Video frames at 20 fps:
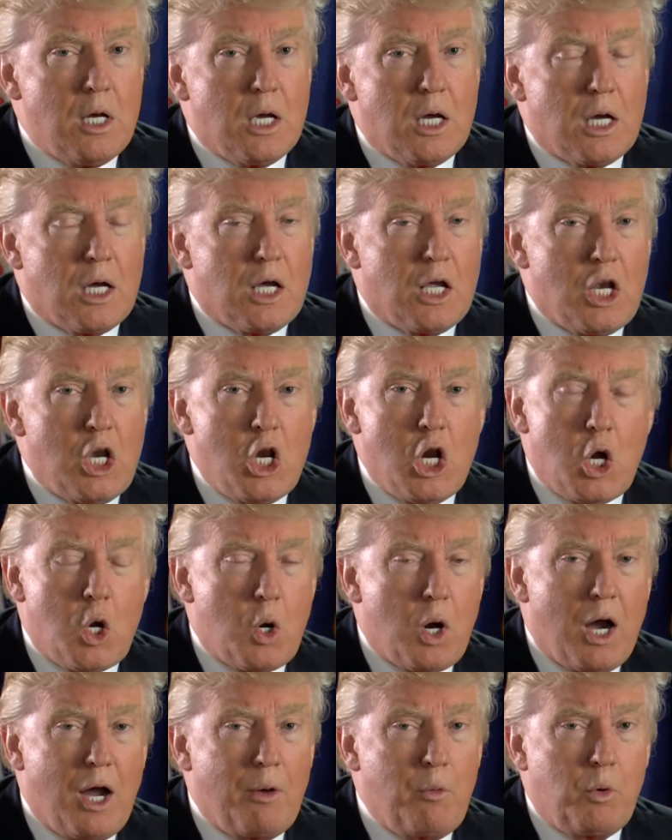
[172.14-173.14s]
Uh,
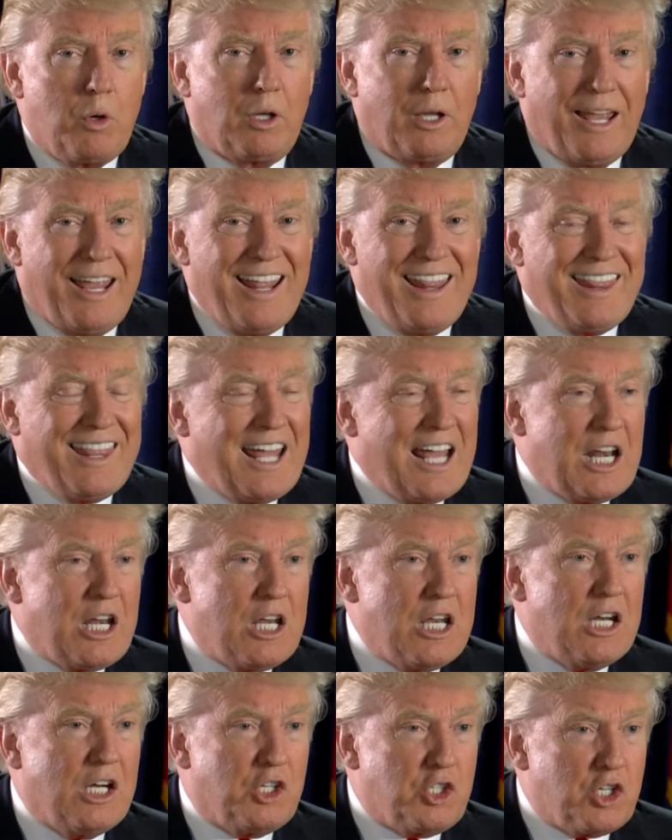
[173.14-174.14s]
no, I will end
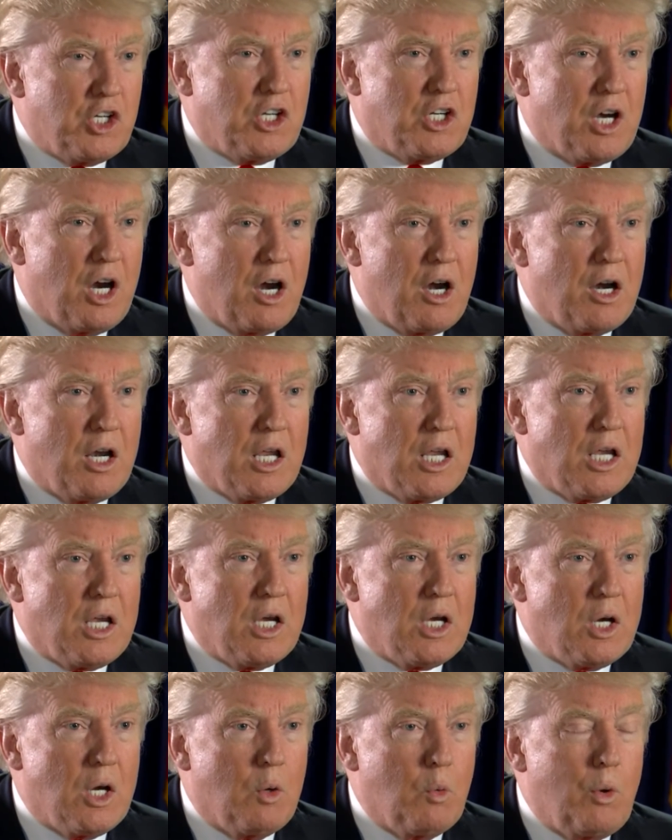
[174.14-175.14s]
that in its entirety.